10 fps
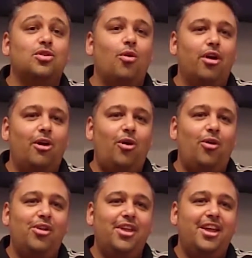might score a
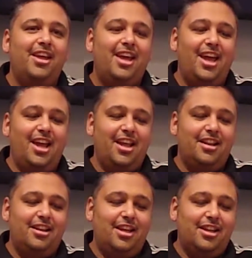goal,
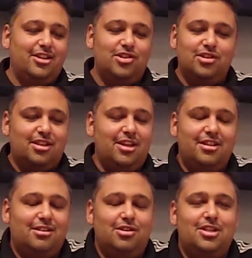and it
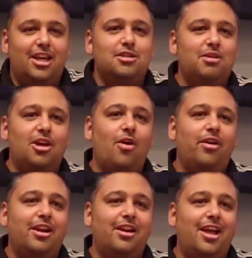just gets me
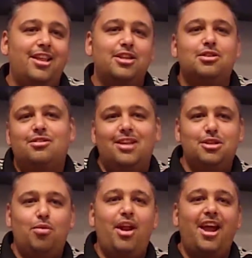going, and
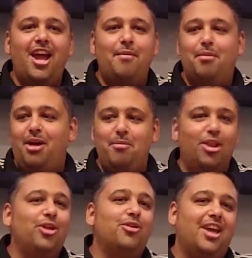that's what I am.
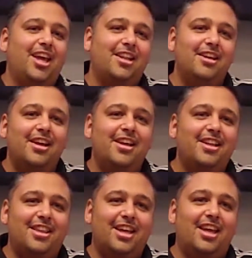I'm a little kid
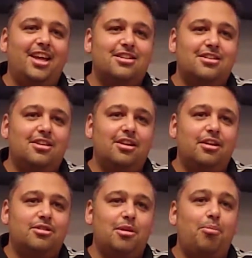that gets
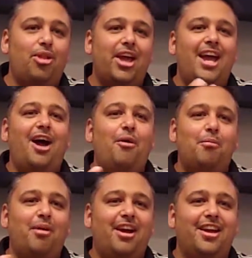to play
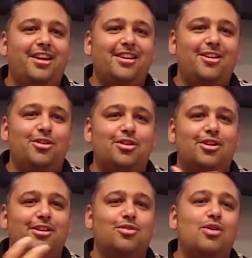out my
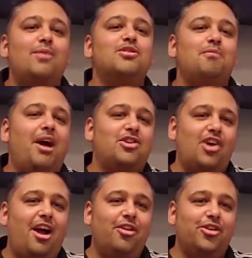the dreams of my
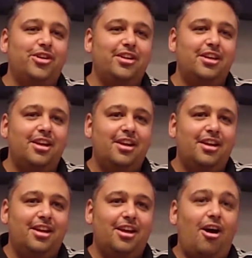childhood
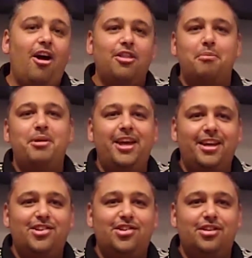on the
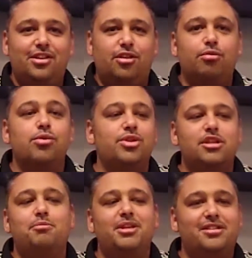pitch through this